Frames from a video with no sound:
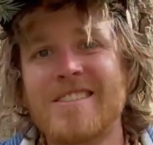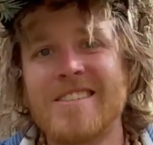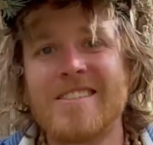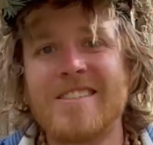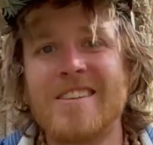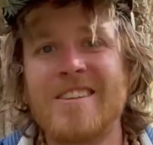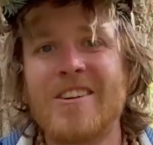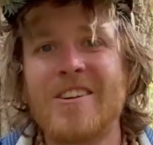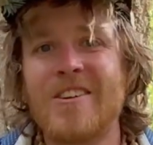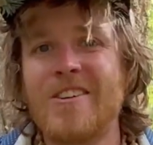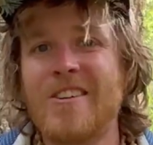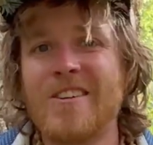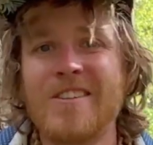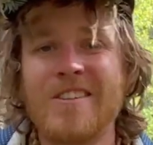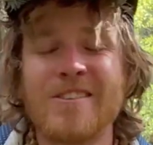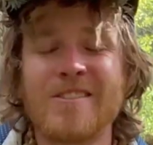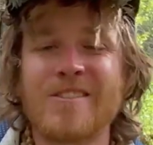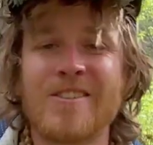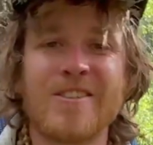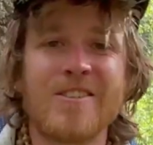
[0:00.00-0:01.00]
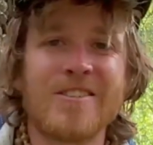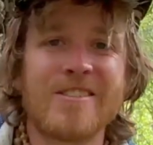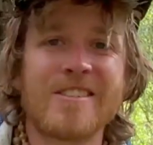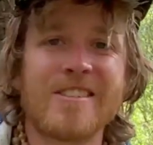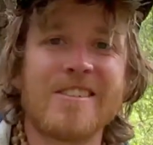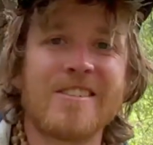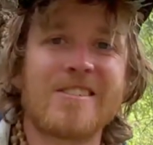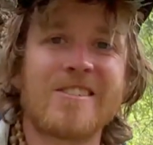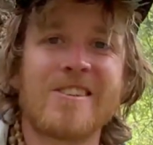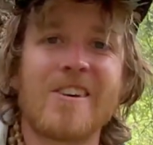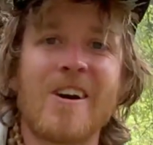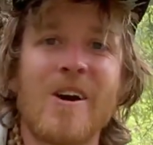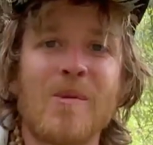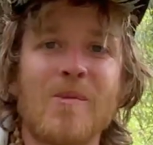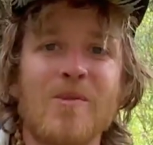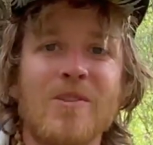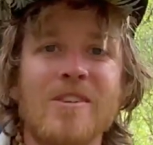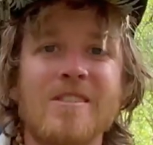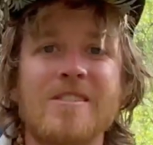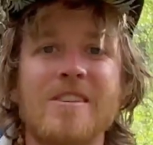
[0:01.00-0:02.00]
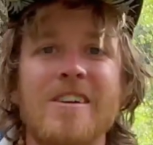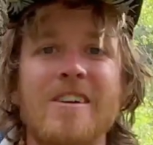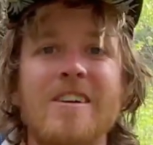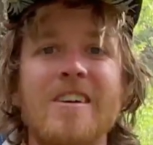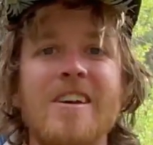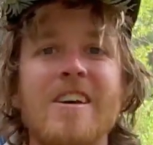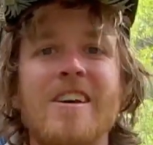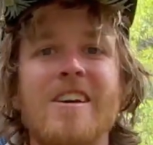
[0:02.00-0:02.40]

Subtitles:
and the urine turns into Amrita.